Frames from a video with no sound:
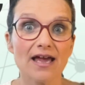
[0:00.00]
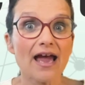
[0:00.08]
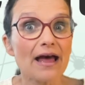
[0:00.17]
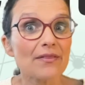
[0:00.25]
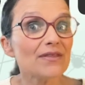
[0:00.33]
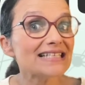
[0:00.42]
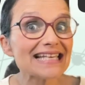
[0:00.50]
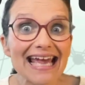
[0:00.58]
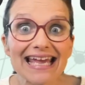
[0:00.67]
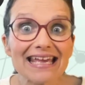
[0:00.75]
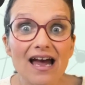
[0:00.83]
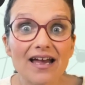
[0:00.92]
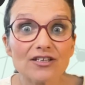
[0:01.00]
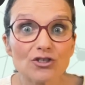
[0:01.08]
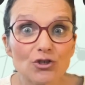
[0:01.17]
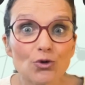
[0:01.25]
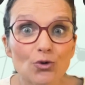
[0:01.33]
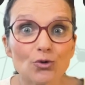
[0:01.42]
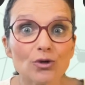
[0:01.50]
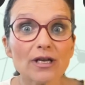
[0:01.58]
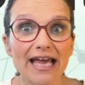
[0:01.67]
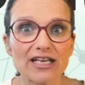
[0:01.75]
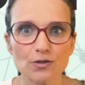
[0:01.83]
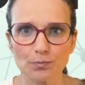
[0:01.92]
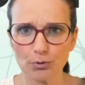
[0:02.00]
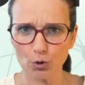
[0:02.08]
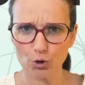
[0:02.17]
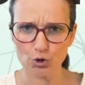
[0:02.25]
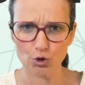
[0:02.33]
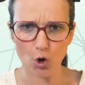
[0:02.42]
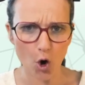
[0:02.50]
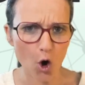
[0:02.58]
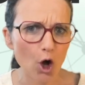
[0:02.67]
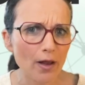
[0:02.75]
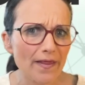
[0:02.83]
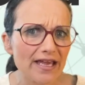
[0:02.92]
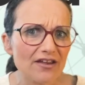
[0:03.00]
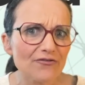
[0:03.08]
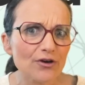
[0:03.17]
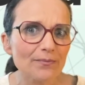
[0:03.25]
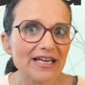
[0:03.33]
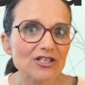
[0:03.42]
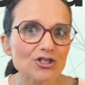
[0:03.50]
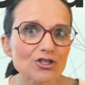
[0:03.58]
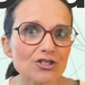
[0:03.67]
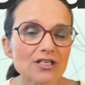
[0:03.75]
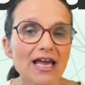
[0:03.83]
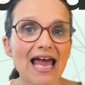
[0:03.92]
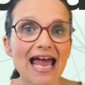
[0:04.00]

and this AI tool explores all the information